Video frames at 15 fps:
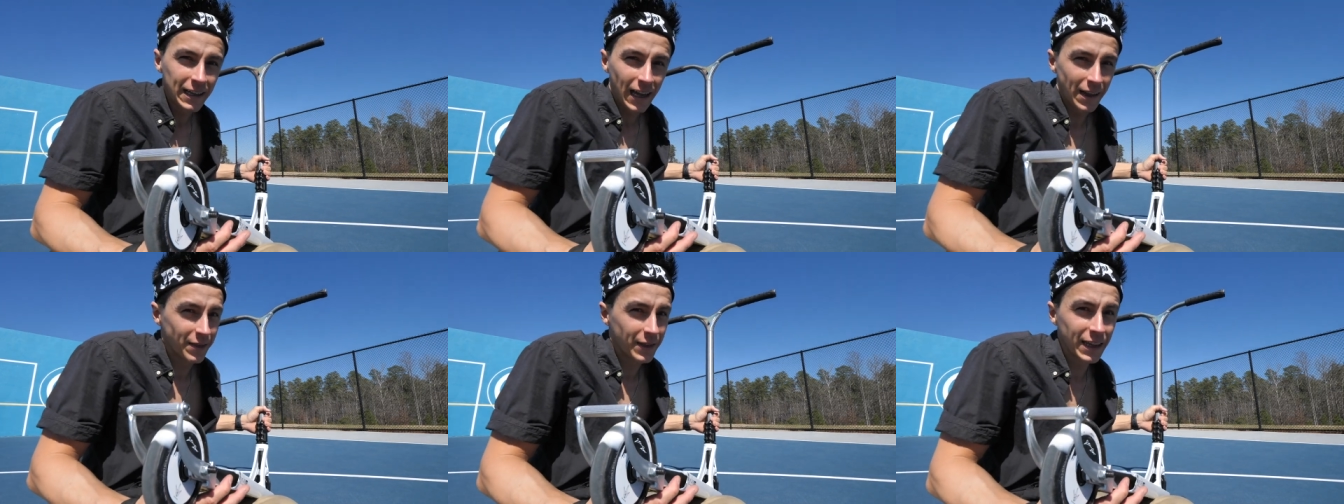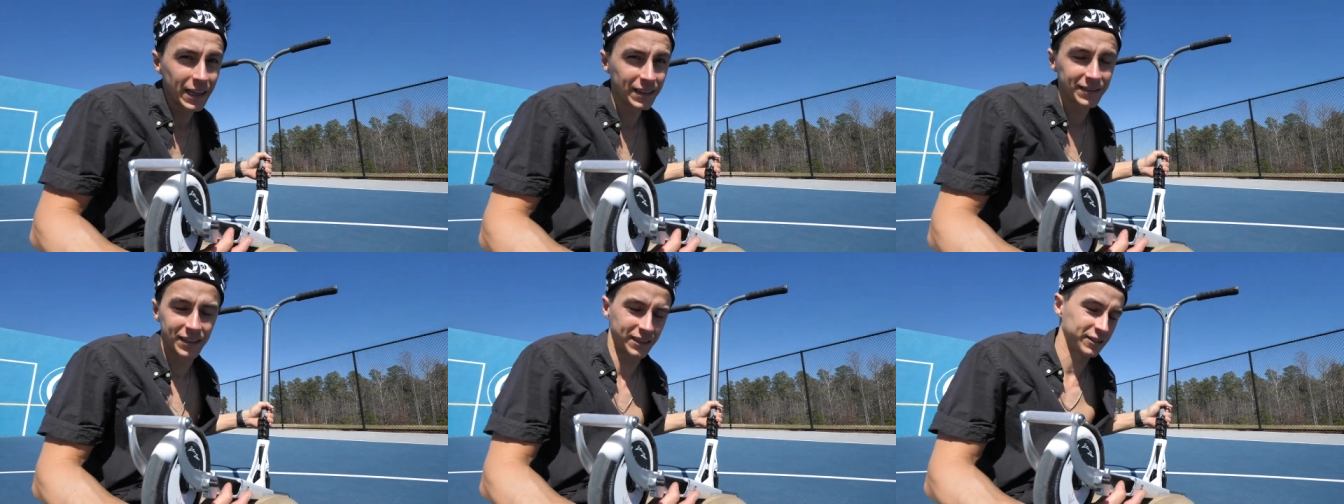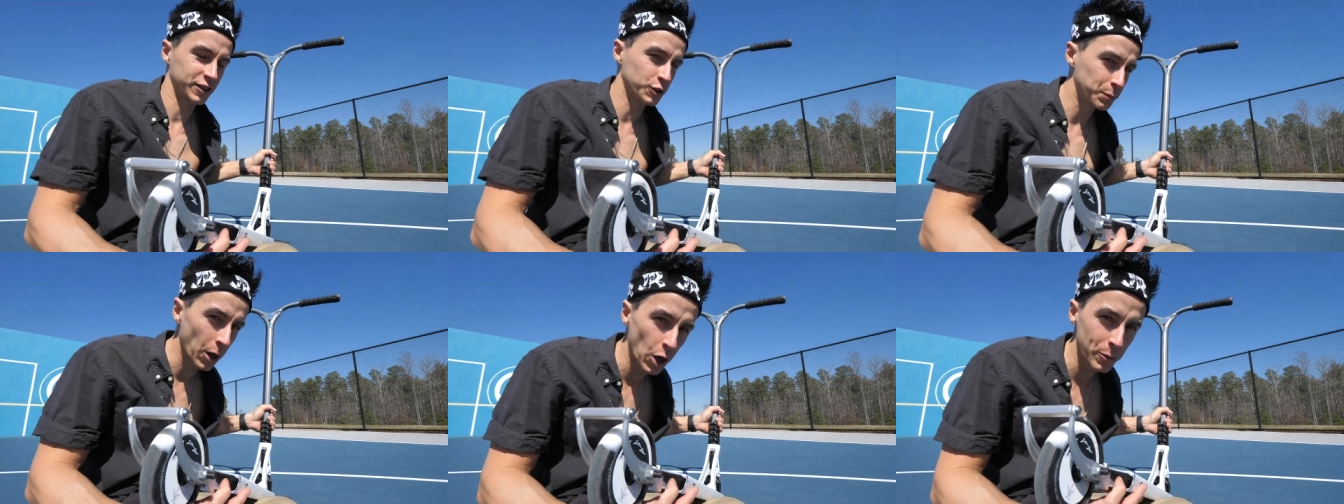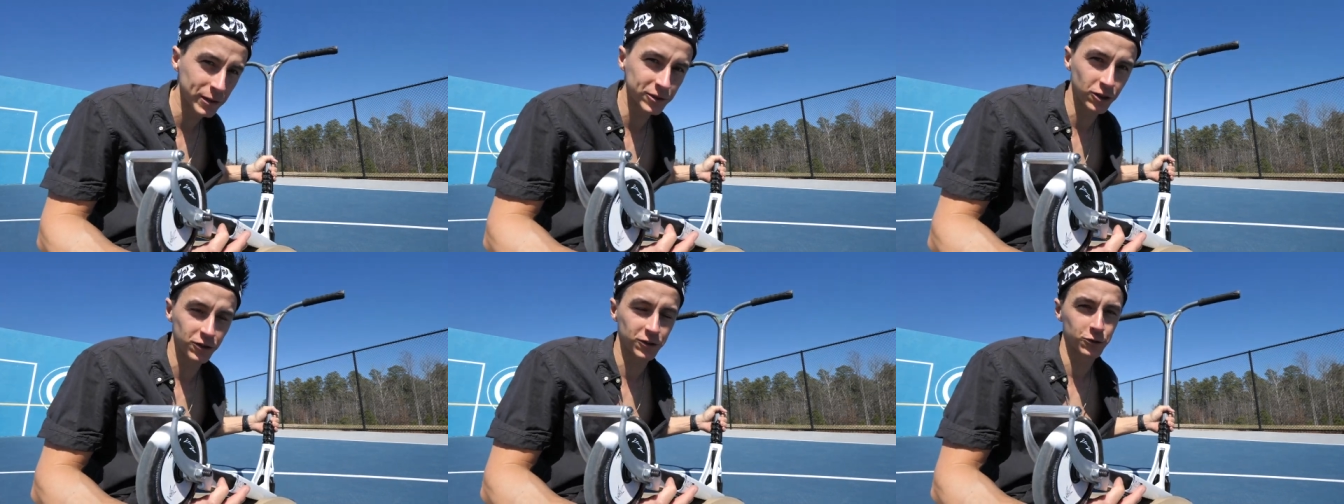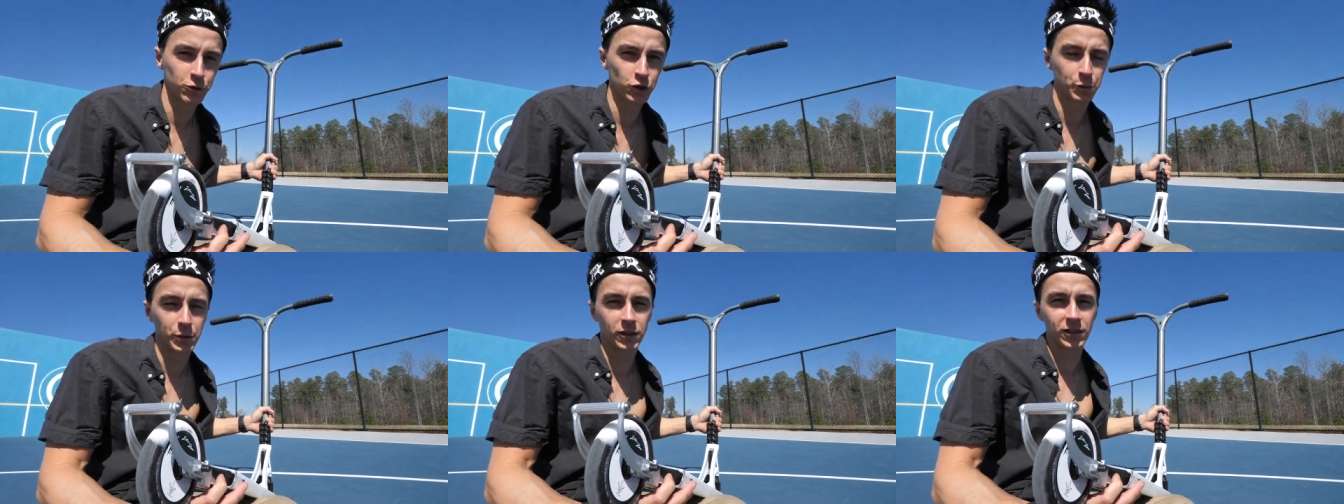and things and experiments on
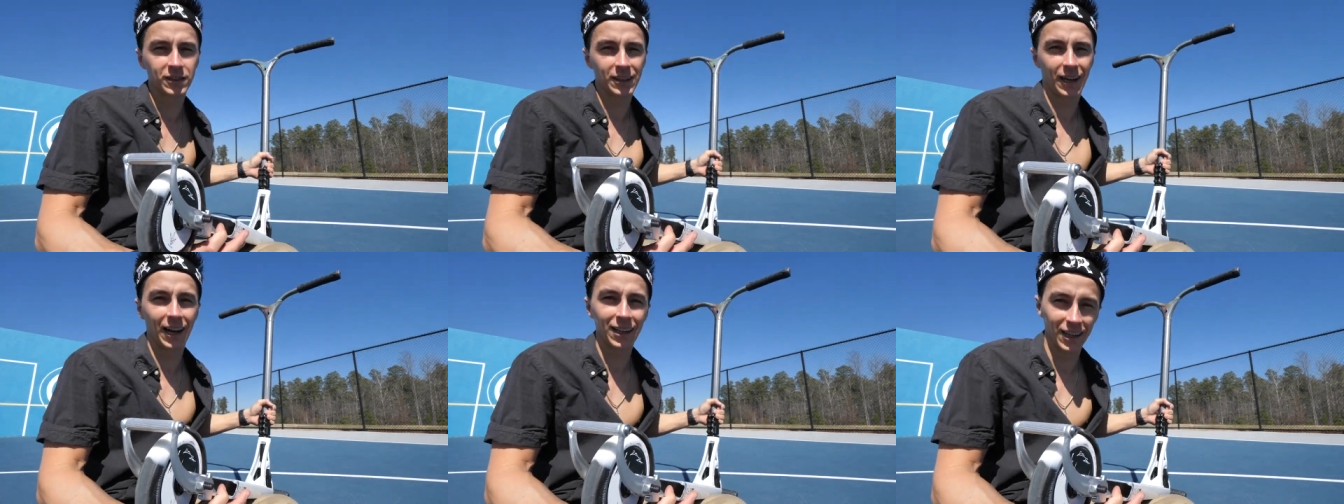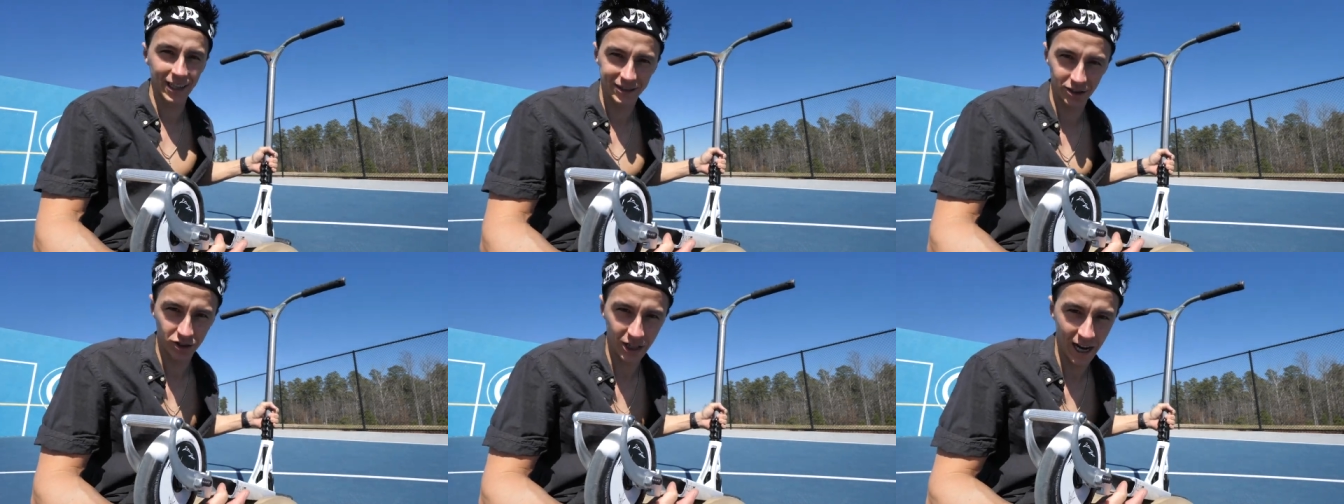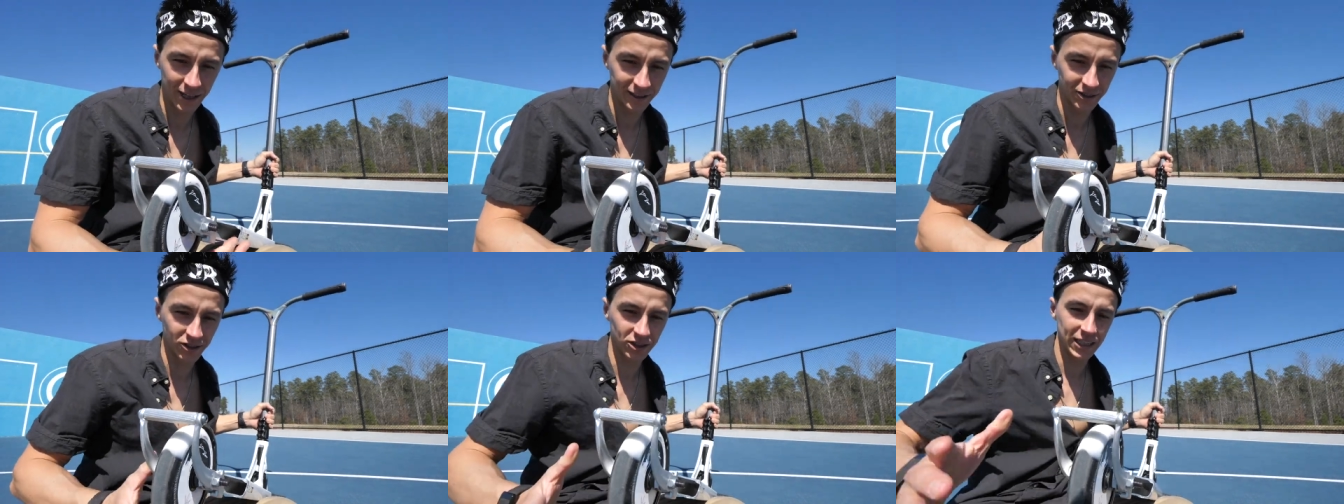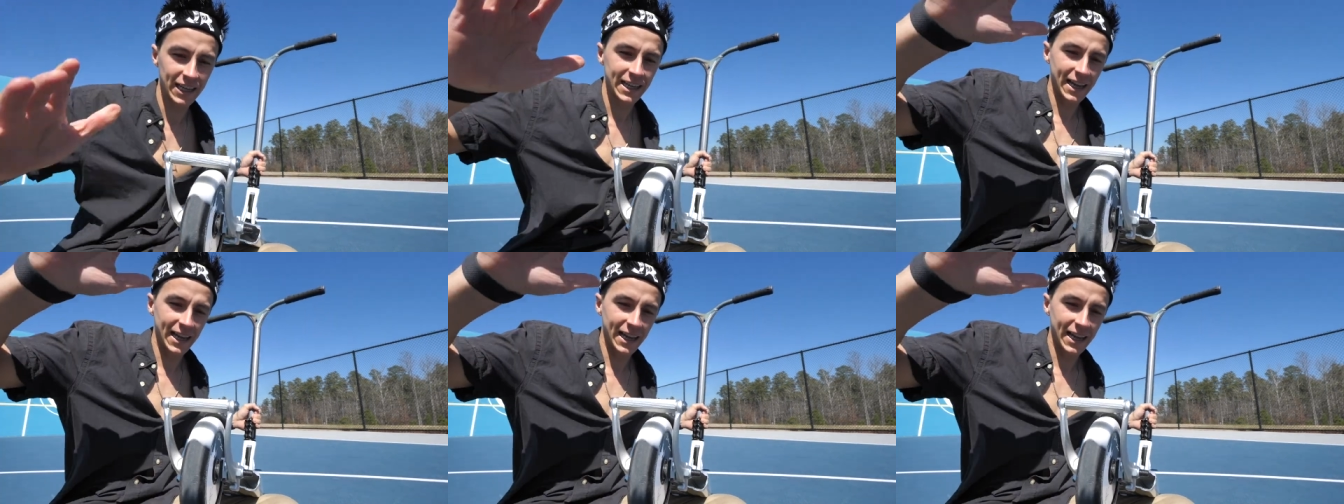scooters because I like the challenge.